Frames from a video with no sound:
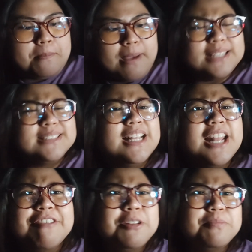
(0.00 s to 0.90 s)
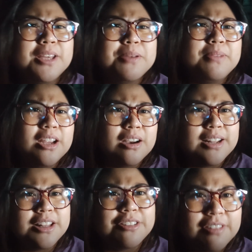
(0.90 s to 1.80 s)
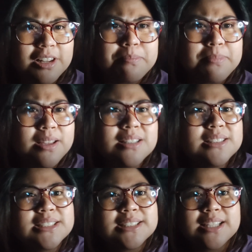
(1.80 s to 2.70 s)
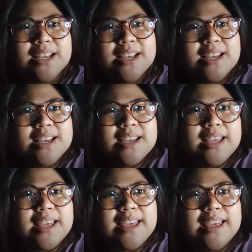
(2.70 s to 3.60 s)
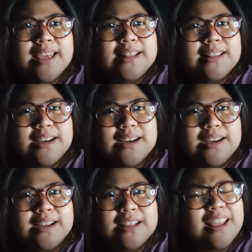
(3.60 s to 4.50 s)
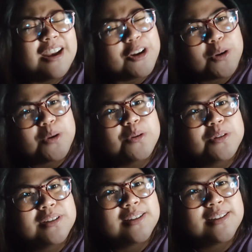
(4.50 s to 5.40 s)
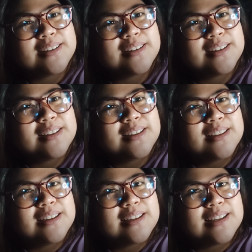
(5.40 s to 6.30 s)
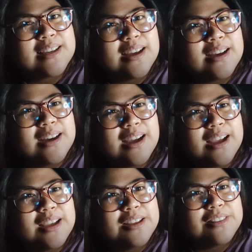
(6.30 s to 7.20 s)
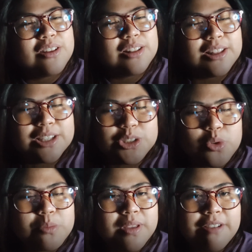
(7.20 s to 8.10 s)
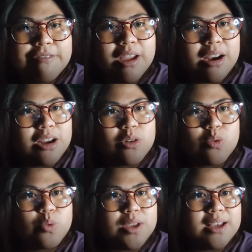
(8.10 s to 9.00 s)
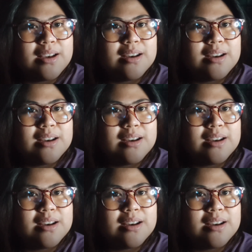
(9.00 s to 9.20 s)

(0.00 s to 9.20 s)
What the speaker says: past 11 p.m. here in the Philippines, and there you go. I thought this would be a very quick